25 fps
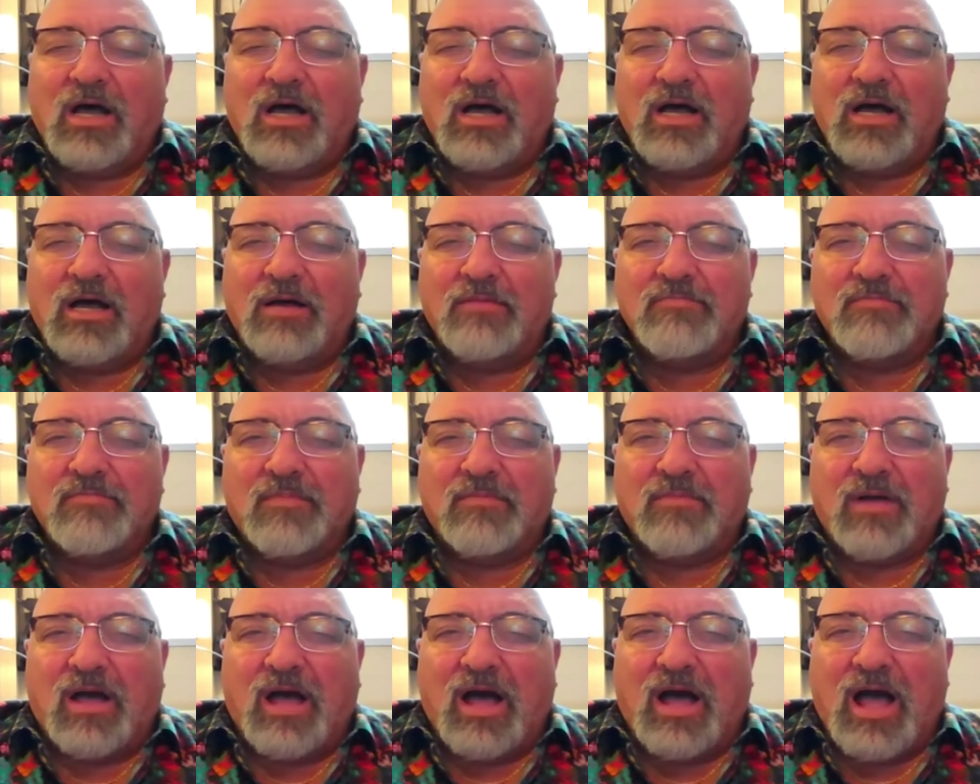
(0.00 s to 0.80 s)

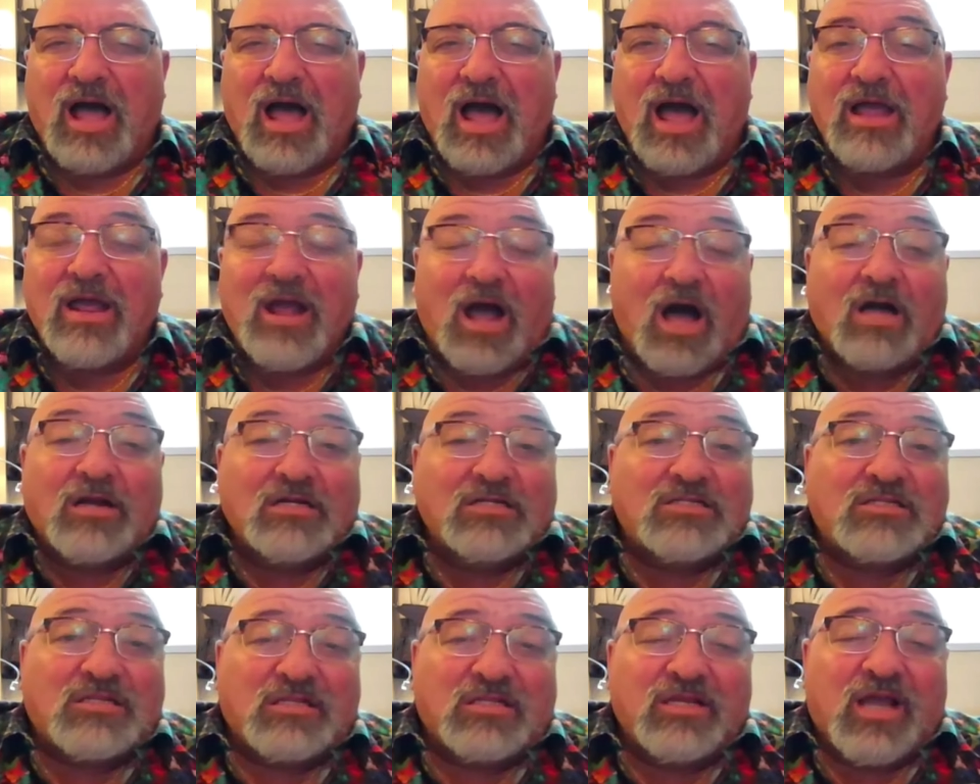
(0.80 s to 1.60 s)
I
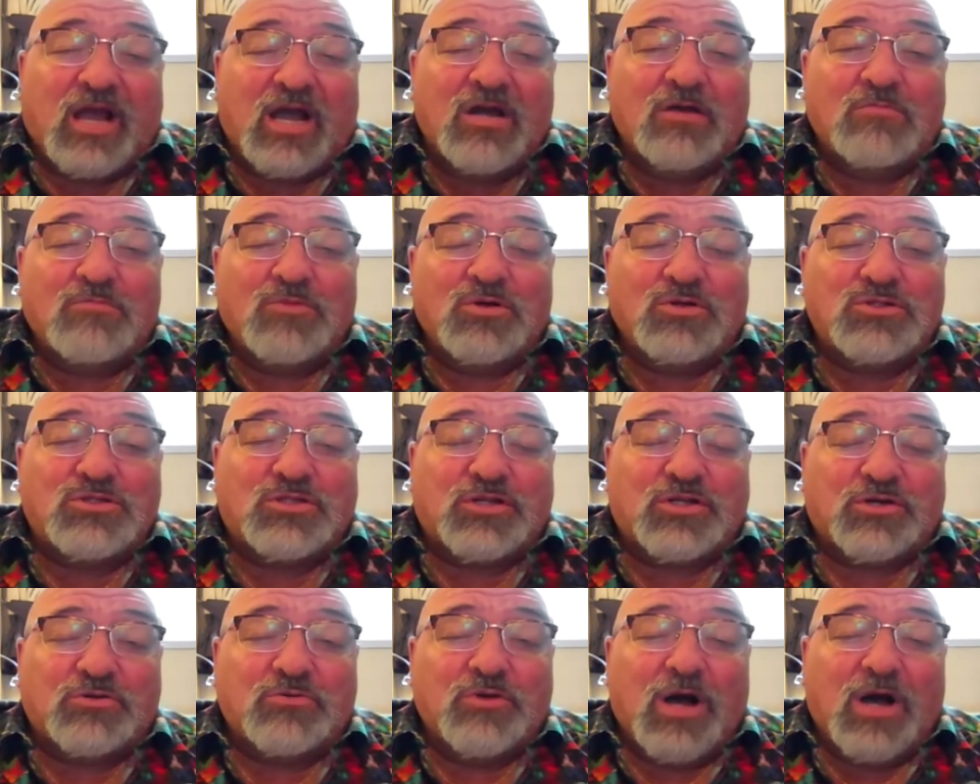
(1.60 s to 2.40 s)
honestly
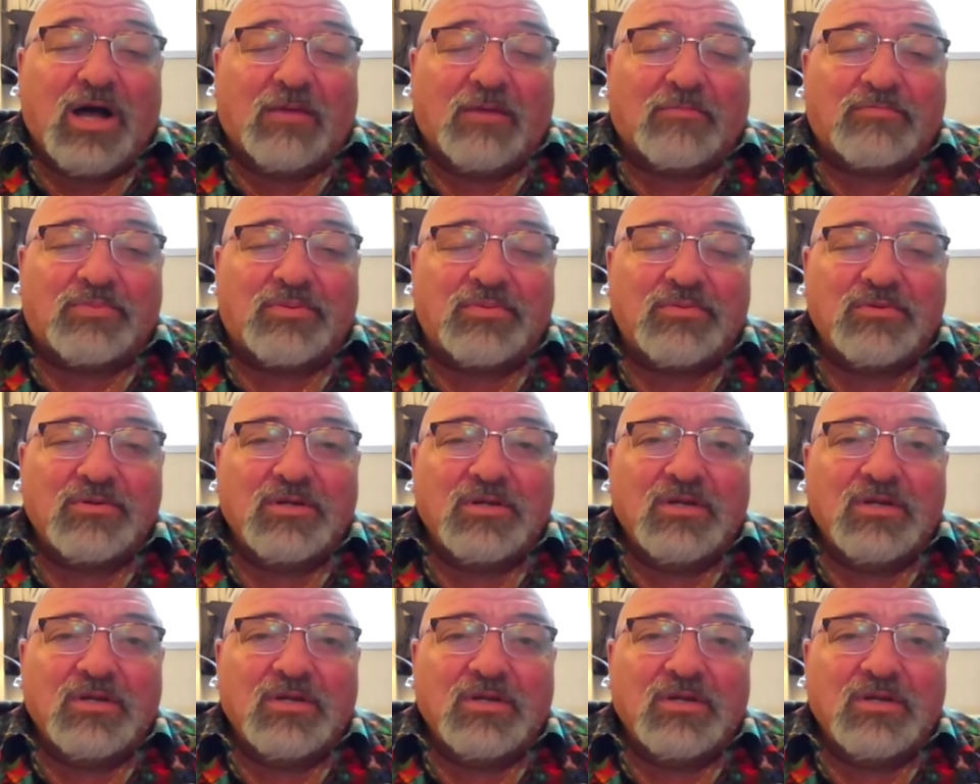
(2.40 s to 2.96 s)
almost threw up